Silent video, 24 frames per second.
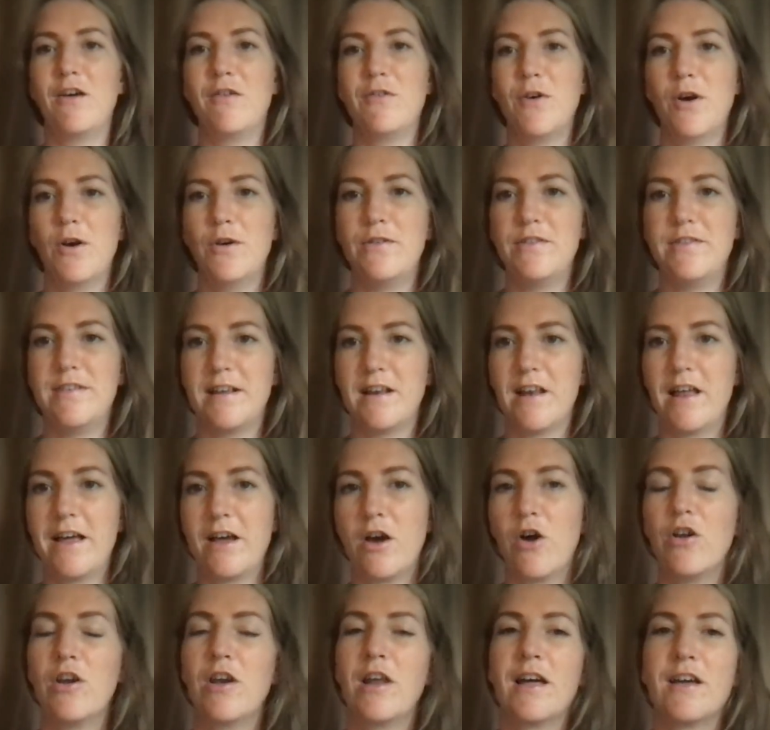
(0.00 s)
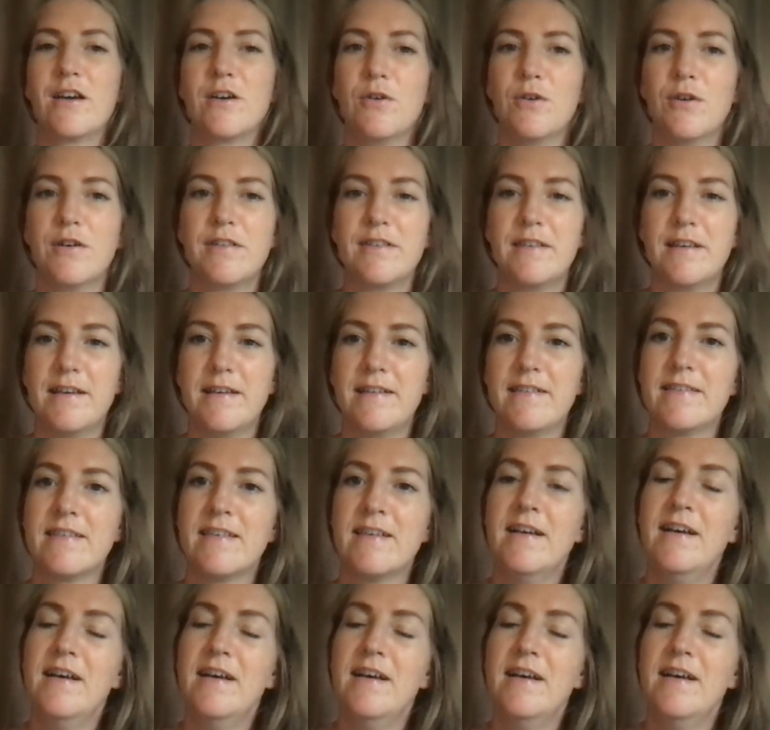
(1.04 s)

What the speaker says: hosting like online courses,